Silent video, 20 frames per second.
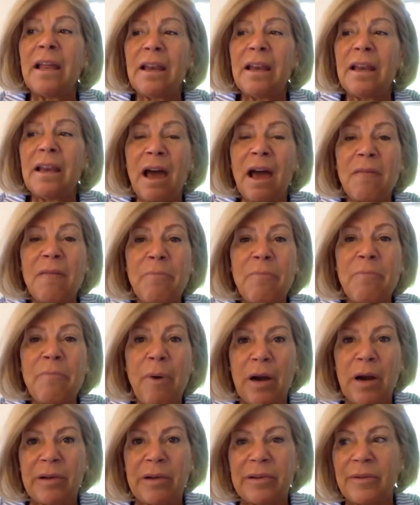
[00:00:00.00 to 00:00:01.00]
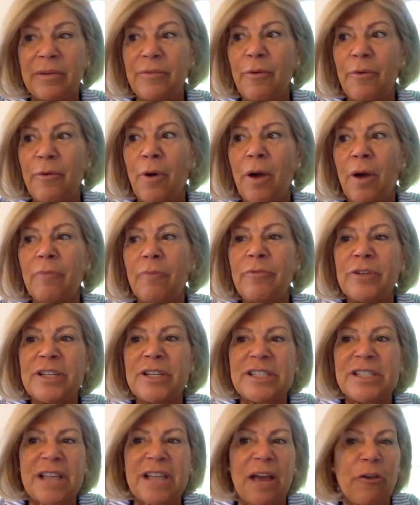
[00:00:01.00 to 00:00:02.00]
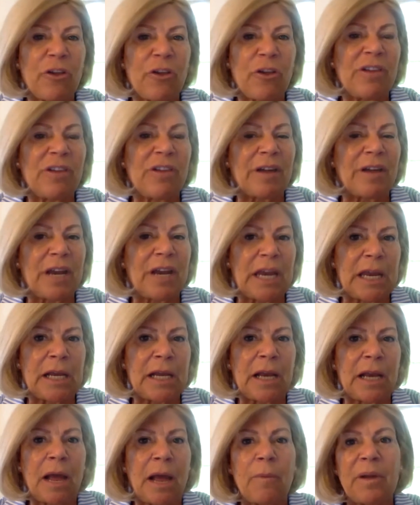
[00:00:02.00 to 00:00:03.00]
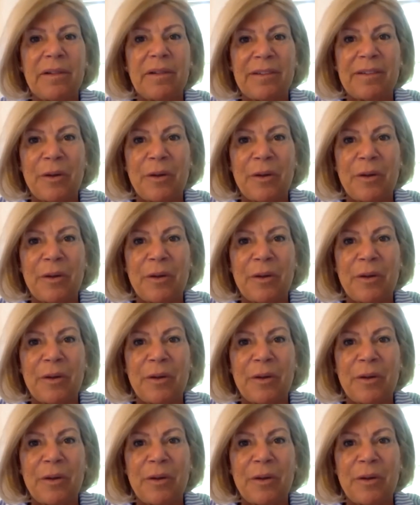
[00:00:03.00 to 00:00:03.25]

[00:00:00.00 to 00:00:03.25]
nonpartisan forum for discussions on economic,